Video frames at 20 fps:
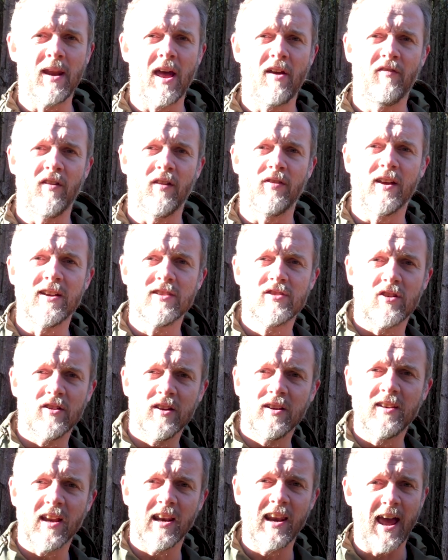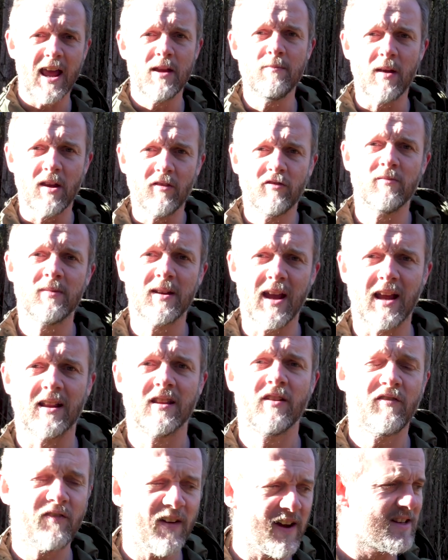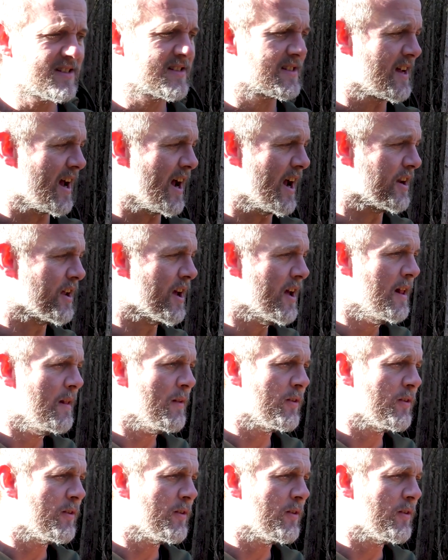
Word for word: and effort that is going to delay me from getting the fire started.